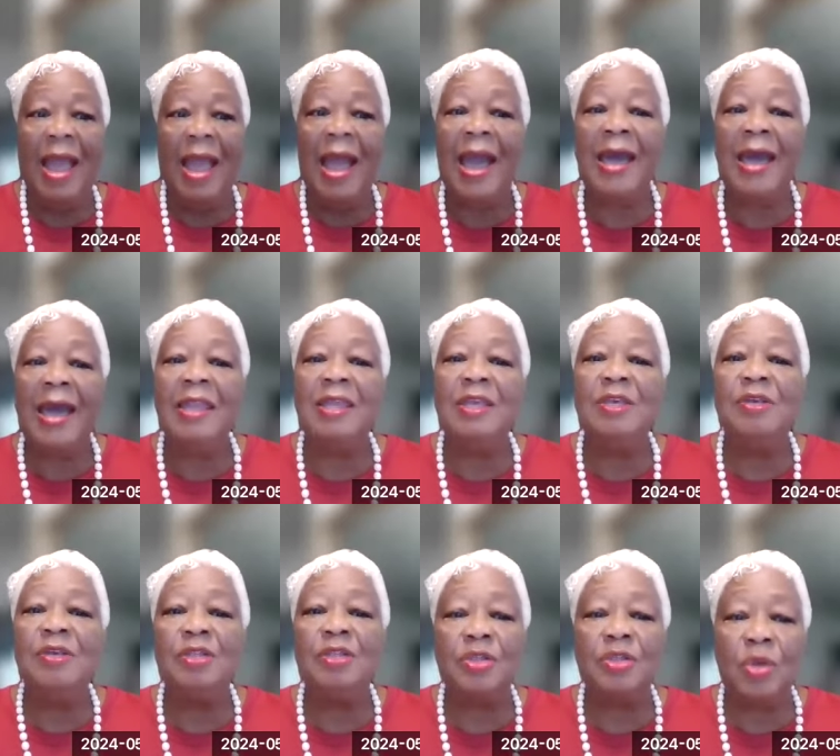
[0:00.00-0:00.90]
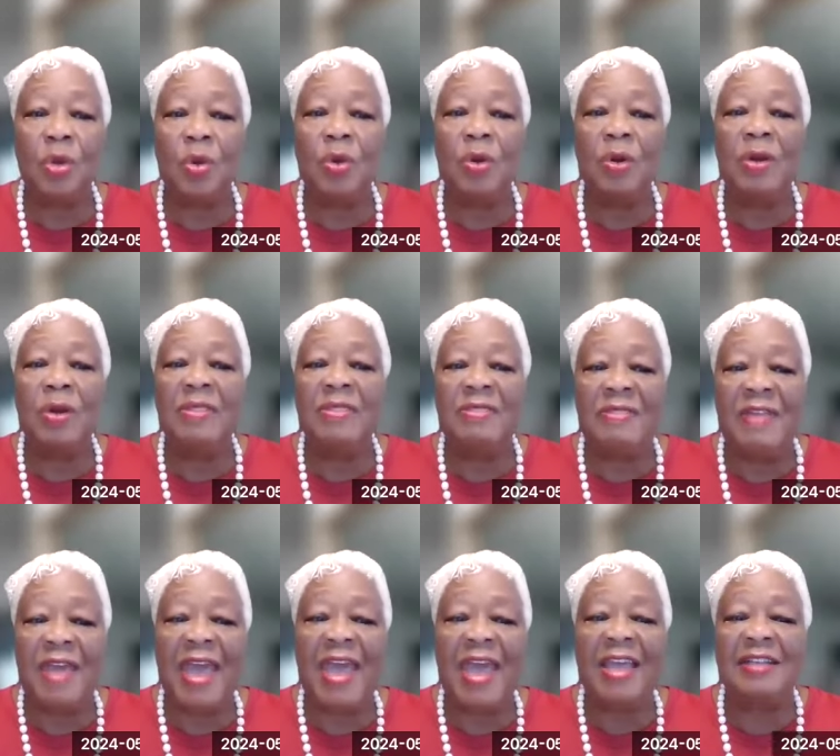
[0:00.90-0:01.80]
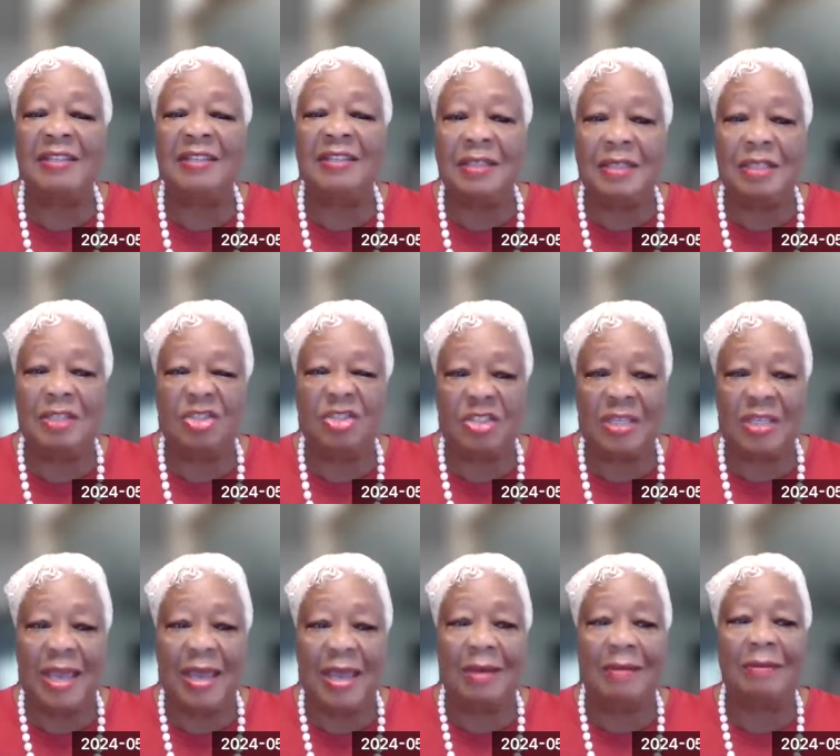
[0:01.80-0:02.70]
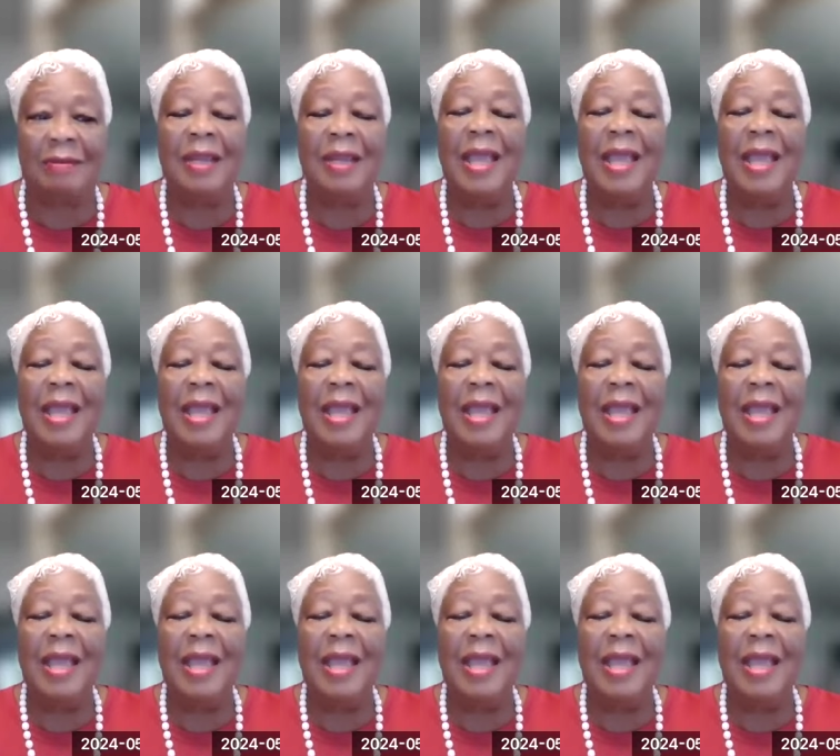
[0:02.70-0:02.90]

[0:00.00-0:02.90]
How do you score that touchdown?